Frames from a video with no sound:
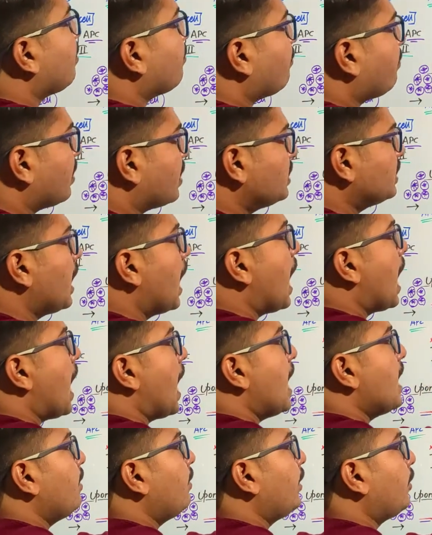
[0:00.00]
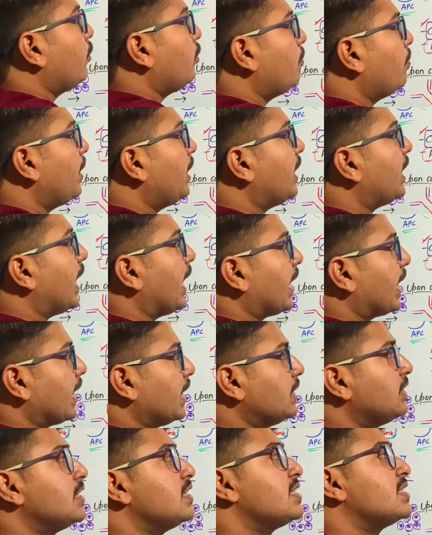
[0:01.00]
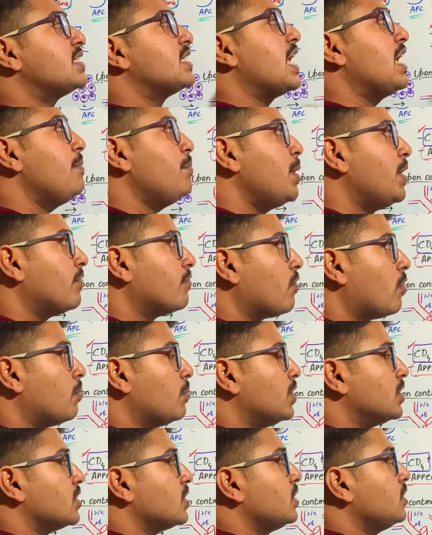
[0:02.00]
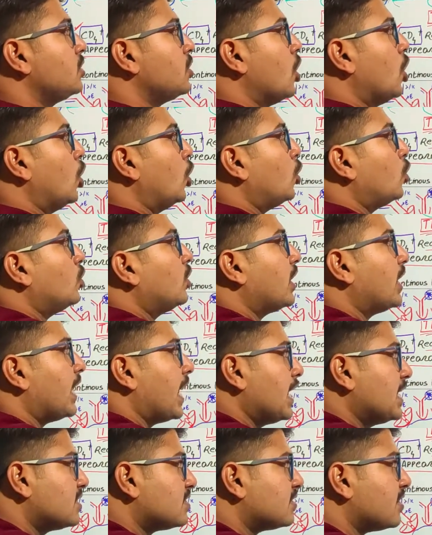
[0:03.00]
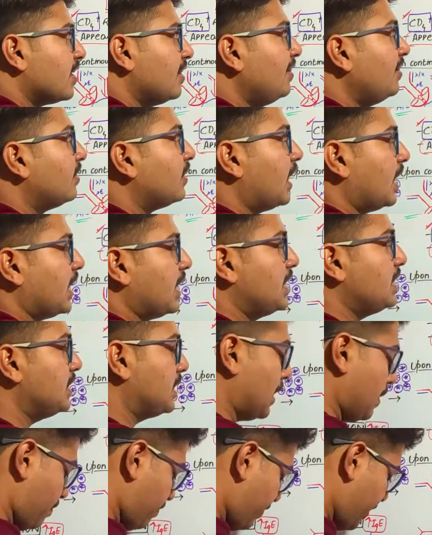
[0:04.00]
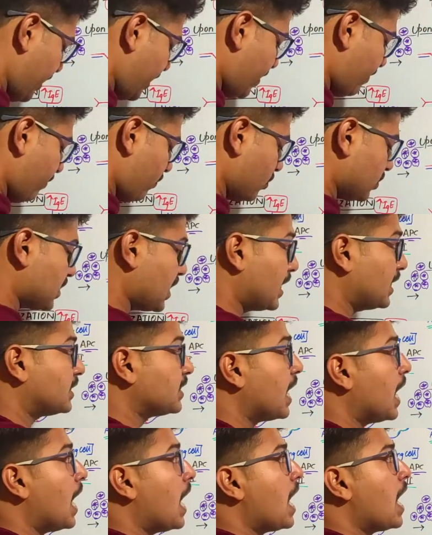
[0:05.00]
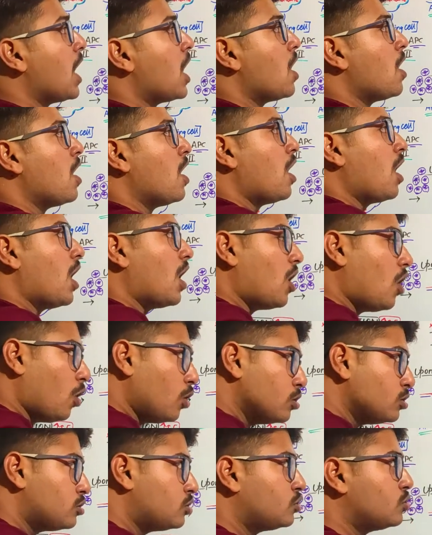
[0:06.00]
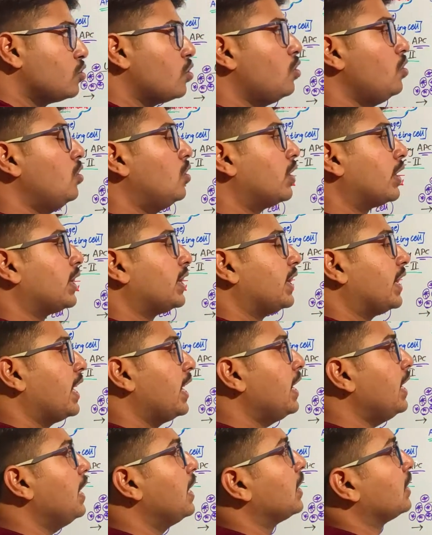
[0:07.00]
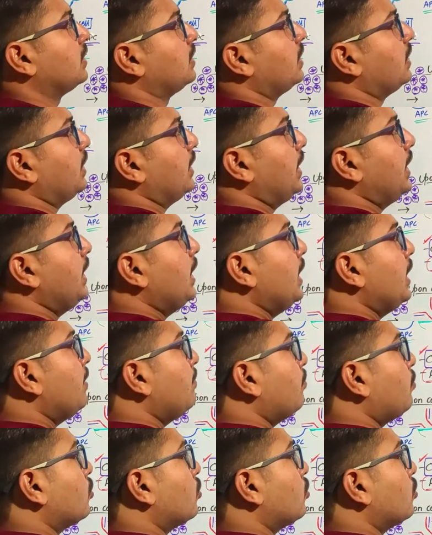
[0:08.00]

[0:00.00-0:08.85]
reversed and it will be taken the same informations to the next cell, that is B lymphocytes. Also the T